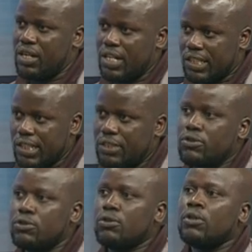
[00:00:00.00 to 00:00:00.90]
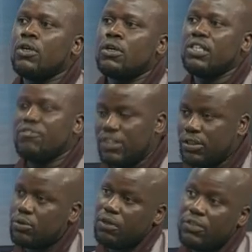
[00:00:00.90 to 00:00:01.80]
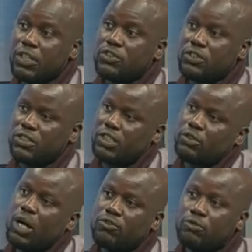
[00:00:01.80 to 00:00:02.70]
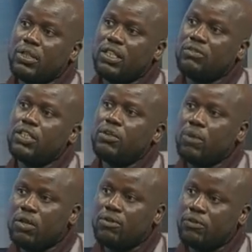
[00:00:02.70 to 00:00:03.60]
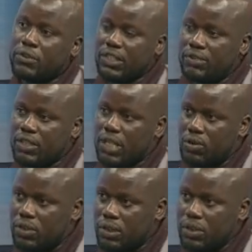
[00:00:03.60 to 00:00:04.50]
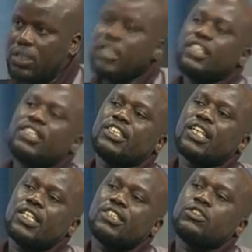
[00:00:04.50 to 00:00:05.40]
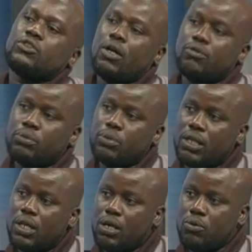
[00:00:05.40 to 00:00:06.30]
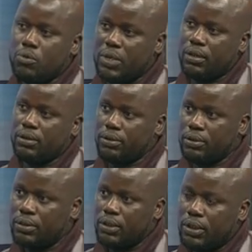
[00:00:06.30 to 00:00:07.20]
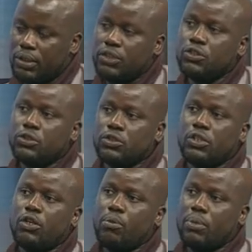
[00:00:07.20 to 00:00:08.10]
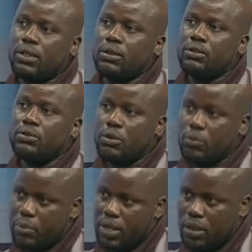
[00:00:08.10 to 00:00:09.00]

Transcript: residence. So the first qualification is that you have to be living in one of the 47 counties. The second is that you have to be a woman. This show is only open to the women.